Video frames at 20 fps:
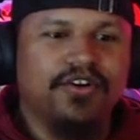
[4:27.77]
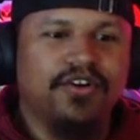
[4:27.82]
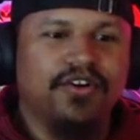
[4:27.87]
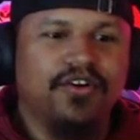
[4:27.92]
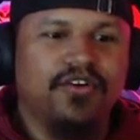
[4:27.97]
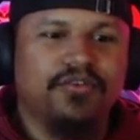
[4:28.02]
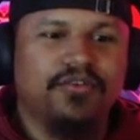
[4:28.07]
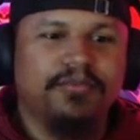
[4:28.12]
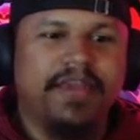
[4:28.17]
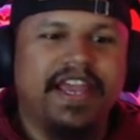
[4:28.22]

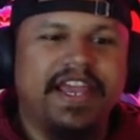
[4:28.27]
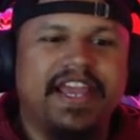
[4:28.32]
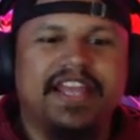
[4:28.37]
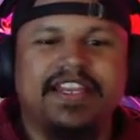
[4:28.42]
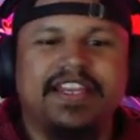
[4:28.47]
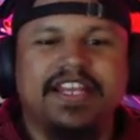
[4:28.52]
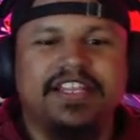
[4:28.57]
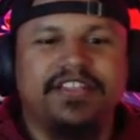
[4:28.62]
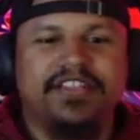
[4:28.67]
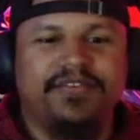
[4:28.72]
Oh, man,
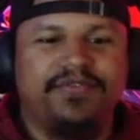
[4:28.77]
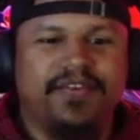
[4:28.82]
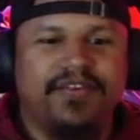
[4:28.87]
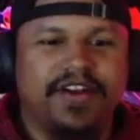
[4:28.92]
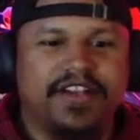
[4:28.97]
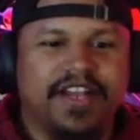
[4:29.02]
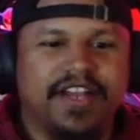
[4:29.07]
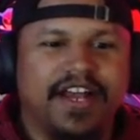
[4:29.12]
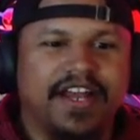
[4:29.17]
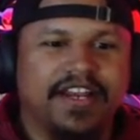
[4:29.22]
get the
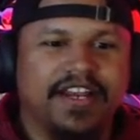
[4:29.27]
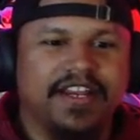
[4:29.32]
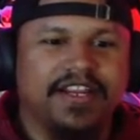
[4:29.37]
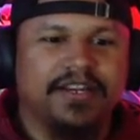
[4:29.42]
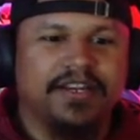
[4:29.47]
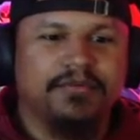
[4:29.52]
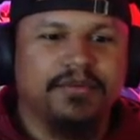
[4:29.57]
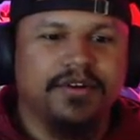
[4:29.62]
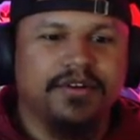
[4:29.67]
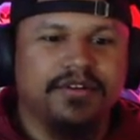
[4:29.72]
fuck out of
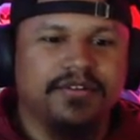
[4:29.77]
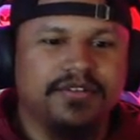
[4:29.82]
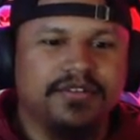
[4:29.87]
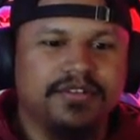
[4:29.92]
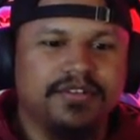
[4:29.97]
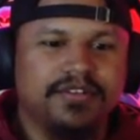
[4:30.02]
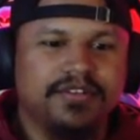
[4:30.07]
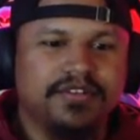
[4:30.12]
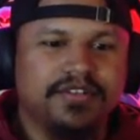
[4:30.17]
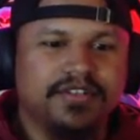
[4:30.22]
here, bro.
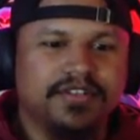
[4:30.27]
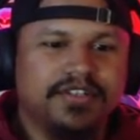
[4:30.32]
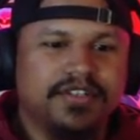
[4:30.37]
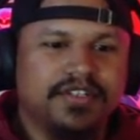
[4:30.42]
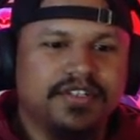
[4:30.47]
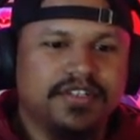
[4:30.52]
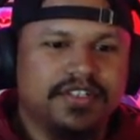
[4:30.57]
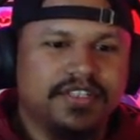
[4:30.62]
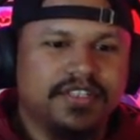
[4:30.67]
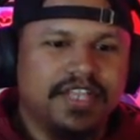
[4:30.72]

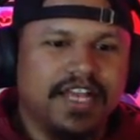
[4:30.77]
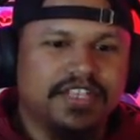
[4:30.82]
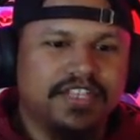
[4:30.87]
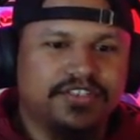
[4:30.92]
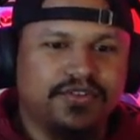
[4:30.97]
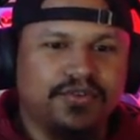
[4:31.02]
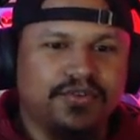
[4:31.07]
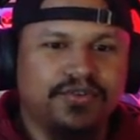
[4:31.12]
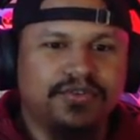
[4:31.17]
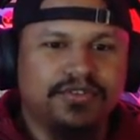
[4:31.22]
That's
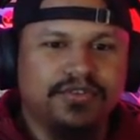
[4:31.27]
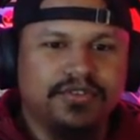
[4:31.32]
cool.